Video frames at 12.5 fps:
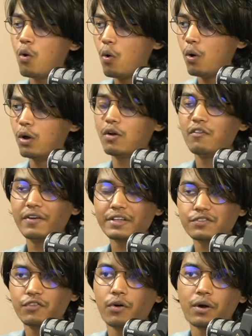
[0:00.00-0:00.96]

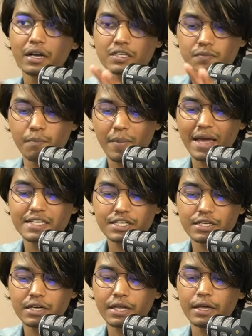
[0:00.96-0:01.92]
Always focus
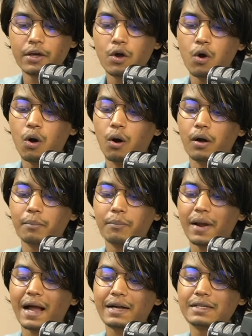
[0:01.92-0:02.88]
majorly on
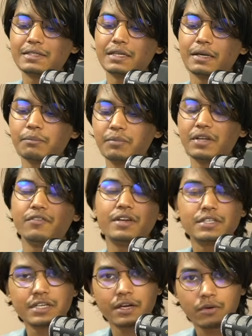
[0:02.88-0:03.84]
practicing
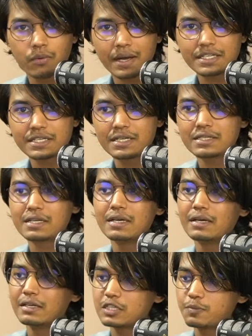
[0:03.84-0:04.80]
previous year questions,
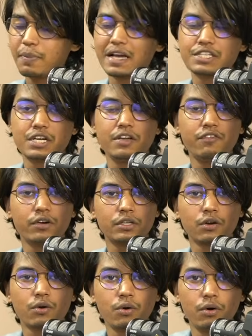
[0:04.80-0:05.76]
especially for
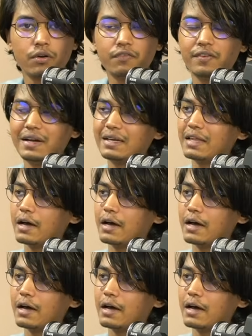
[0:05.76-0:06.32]
the core field.